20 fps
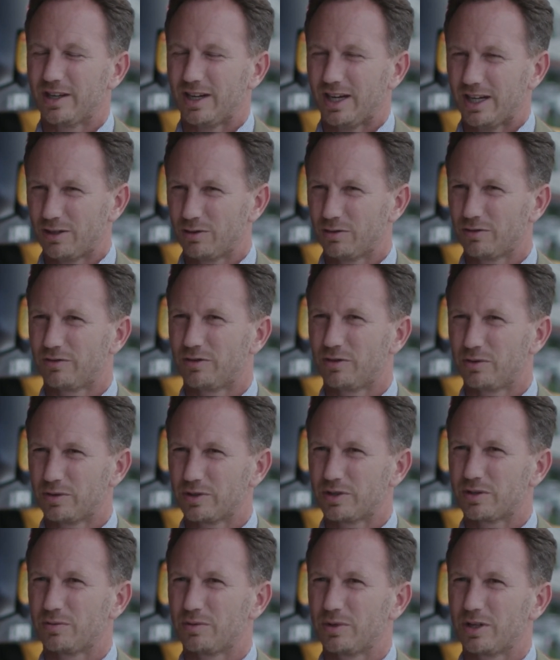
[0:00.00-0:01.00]
and look
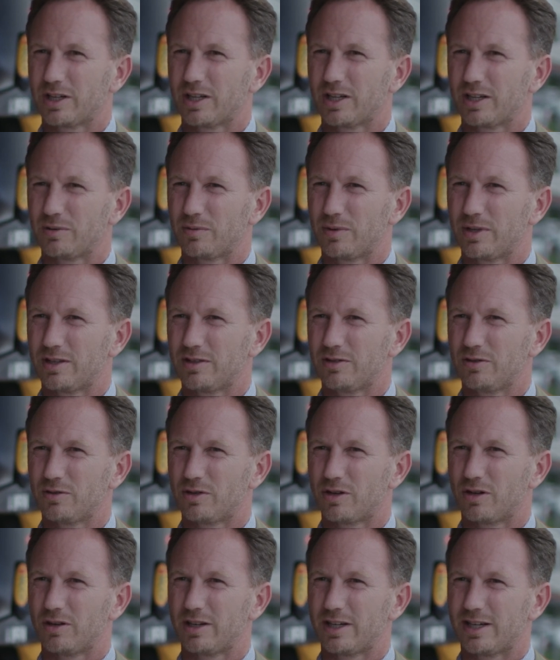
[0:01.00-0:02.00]
forward to working with new
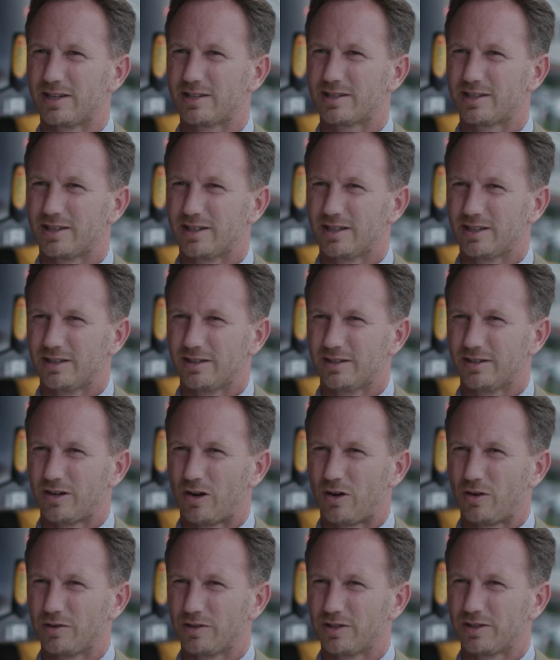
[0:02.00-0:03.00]
colleagues at
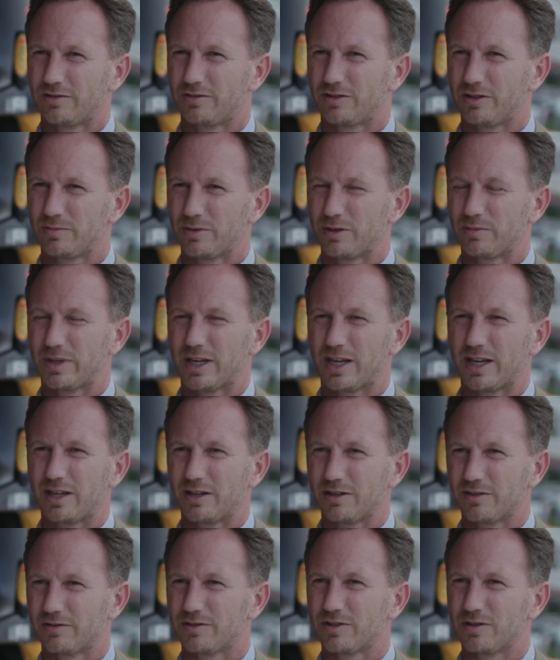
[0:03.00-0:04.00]
Honda from the
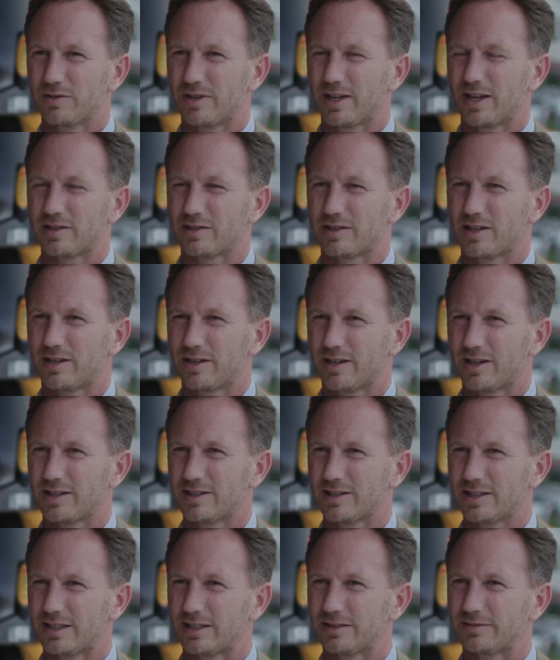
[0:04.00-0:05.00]
beginning of
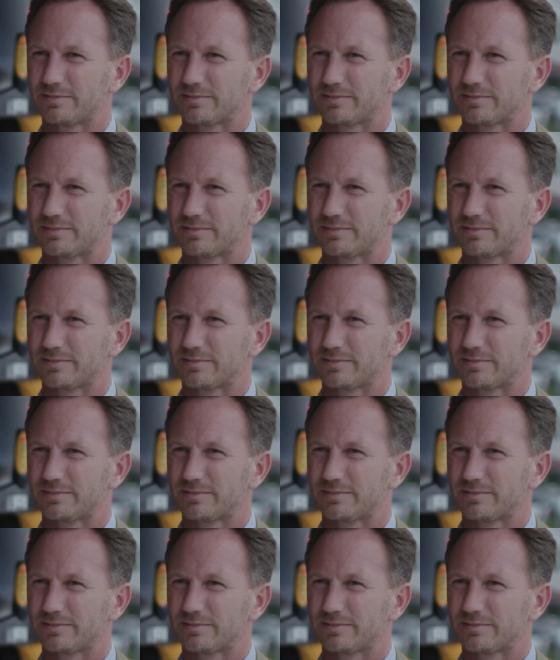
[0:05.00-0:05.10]
2019.